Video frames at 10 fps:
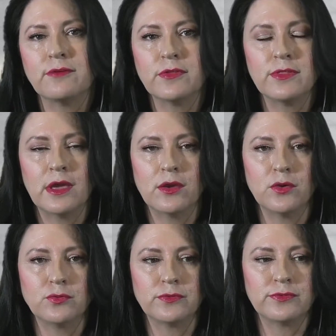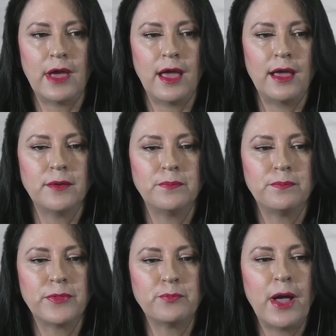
even though the